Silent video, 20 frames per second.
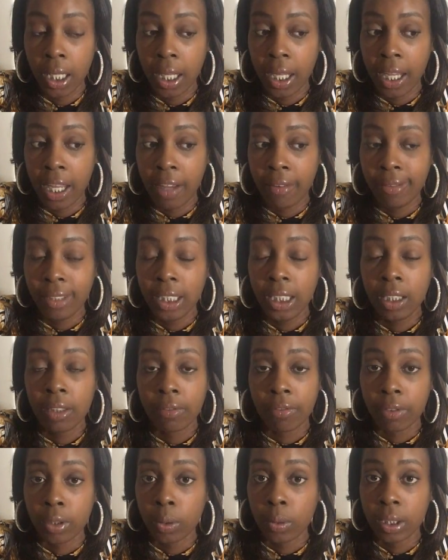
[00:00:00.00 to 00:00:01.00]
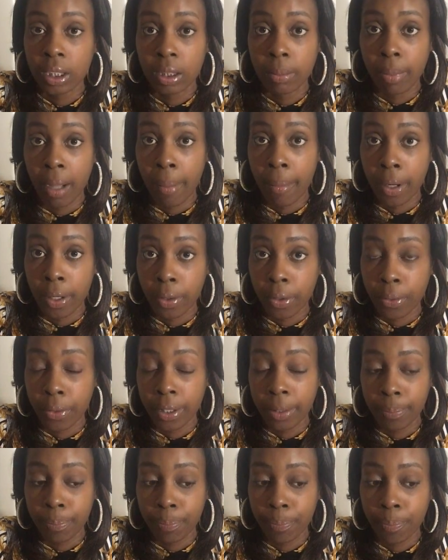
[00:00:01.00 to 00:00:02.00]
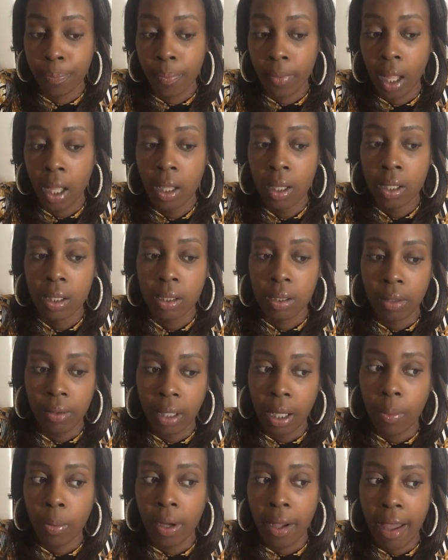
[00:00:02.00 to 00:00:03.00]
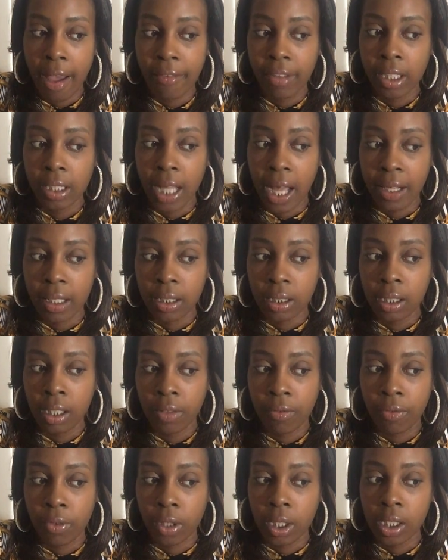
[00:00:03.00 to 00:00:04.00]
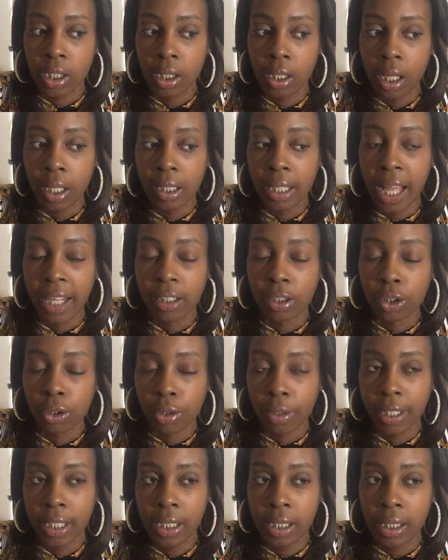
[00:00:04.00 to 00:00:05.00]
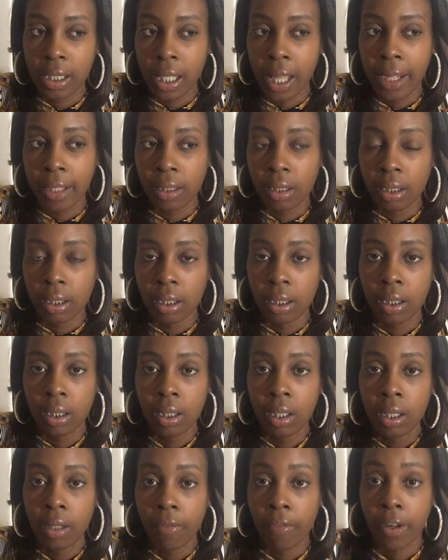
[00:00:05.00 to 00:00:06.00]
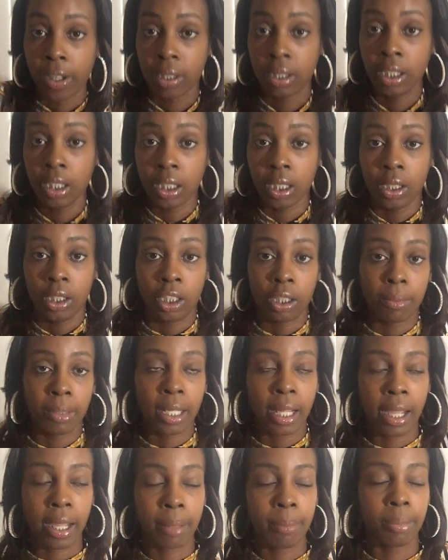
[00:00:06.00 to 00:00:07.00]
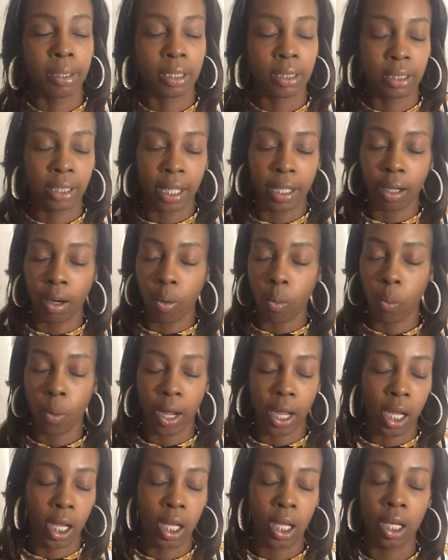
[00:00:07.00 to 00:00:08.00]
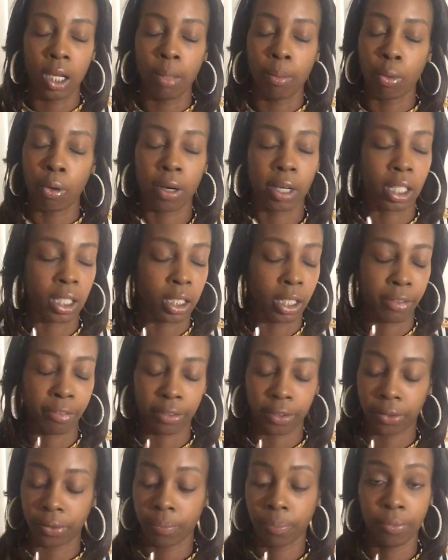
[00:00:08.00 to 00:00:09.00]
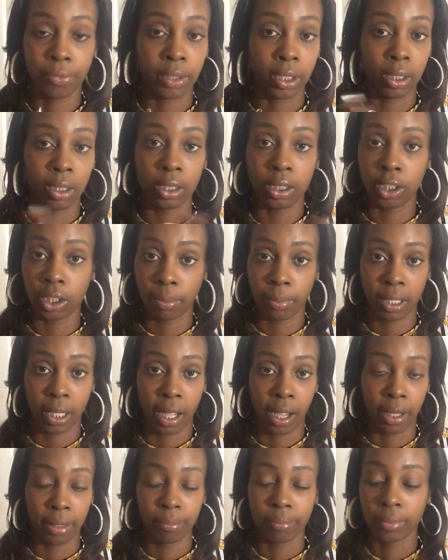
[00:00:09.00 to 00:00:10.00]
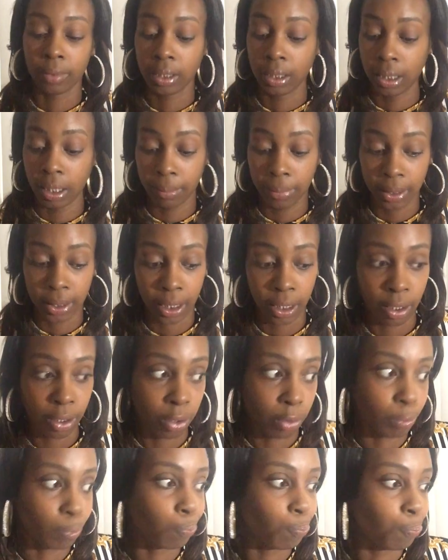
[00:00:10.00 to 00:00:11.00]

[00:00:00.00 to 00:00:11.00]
heavily influenced by Mercury. So they will have a lot of traits like the first deacon Gemini, but they are way more clever than the Gemini, let me tell you.